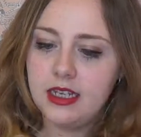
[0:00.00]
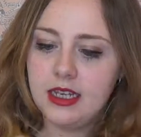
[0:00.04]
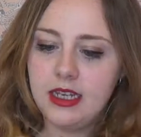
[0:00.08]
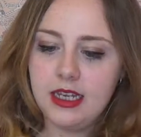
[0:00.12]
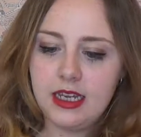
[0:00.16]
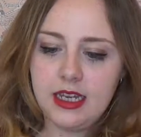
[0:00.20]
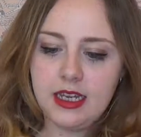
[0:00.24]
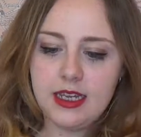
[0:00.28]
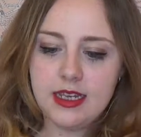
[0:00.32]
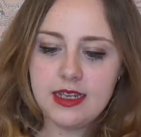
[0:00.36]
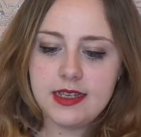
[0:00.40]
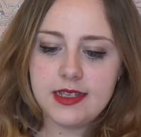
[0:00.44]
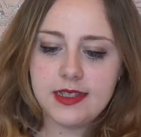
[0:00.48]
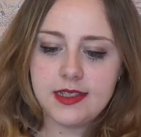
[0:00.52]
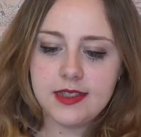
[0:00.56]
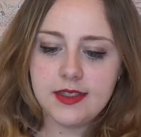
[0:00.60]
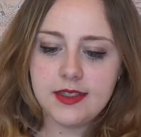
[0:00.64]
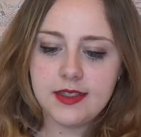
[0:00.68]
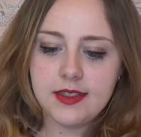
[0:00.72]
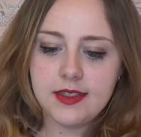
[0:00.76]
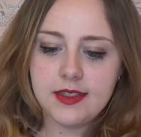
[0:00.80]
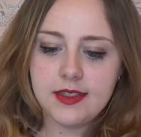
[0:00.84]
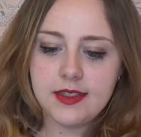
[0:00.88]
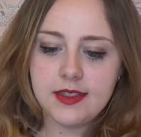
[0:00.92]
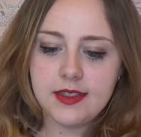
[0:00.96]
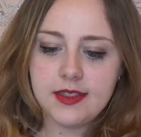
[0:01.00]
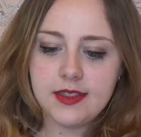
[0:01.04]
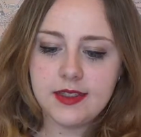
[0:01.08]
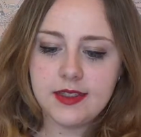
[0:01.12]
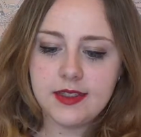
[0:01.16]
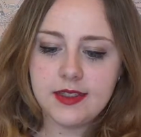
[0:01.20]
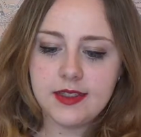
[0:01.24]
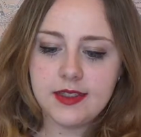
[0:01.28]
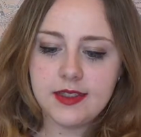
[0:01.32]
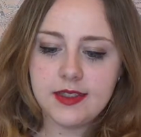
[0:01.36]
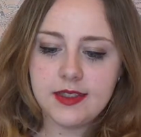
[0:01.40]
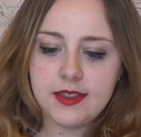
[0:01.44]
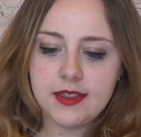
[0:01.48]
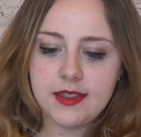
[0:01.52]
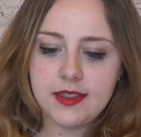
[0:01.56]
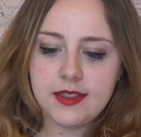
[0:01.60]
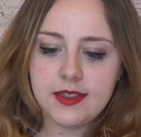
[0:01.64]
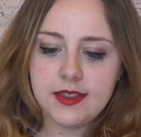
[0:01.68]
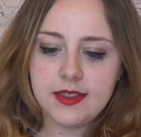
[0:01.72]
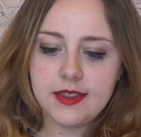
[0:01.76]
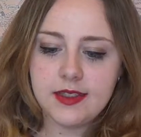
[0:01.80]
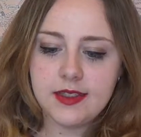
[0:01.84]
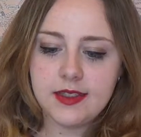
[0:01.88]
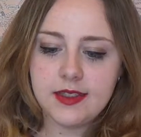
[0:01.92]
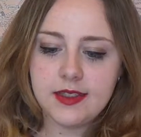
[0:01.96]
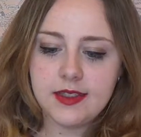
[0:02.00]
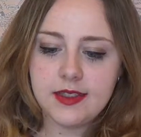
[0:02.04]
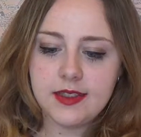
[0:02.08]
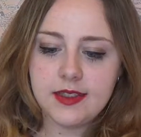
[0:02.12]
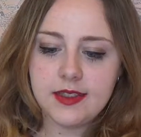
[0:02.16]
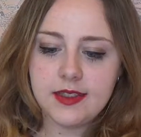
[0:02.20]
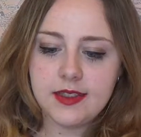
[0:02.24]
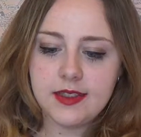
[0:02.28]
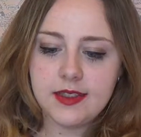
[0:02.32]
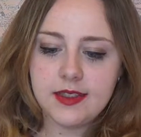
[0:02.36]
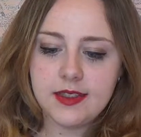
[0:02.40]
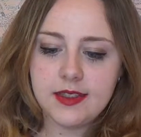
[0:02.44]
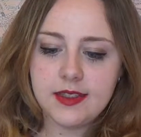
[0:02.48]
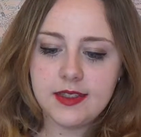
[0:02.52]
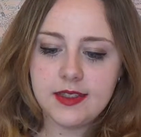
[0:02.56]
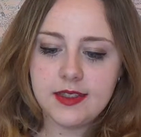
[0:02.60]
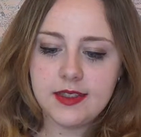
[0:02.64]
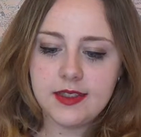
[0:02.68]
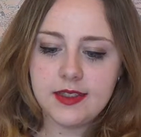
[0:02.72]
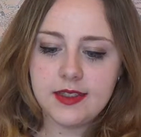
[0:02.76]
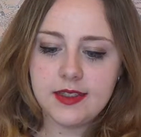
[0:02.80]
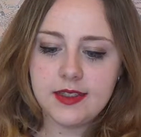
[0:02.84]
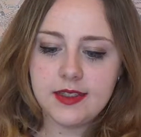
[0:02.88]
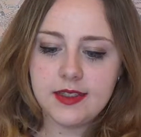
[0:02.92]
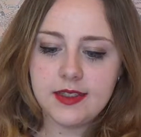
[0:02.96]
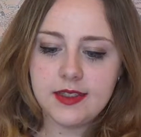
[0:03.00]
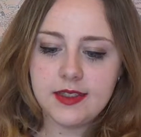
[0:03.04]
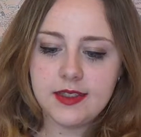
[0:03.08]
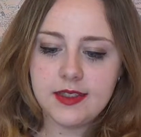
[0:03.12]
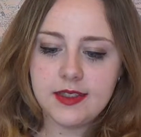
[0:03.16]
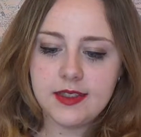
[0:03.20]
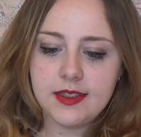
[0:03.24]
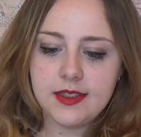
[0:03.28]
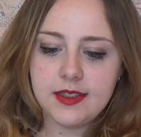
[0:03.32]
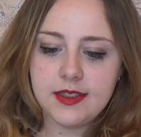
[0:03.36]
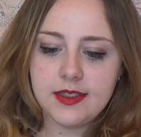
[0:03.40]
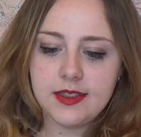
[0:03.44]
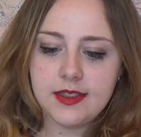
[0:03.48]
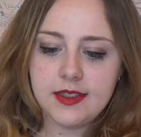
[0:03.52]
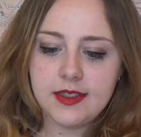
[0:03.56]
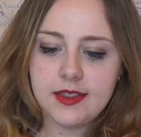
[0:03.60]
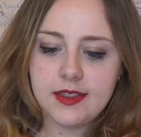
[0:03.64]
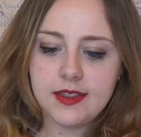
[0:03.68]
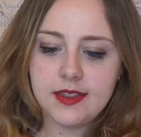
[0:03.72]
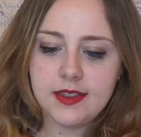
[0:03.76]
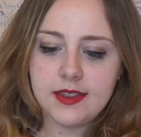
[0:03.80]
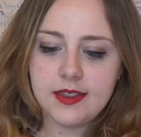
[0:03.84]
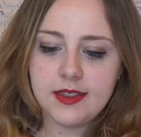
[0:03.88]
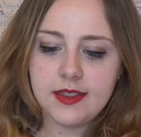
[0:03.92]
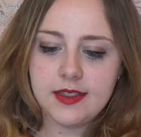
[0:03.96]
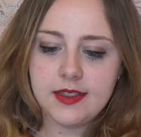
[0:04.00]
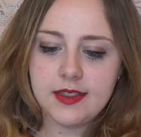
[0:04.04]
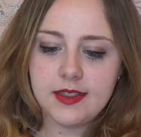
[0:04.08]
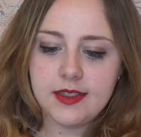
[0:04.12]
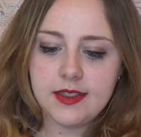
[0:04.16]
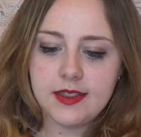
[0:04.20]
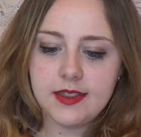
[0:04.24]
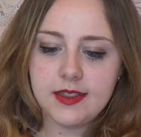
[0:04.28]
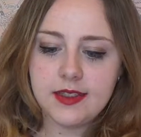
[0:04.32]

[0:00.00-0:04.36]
It is a really strong matte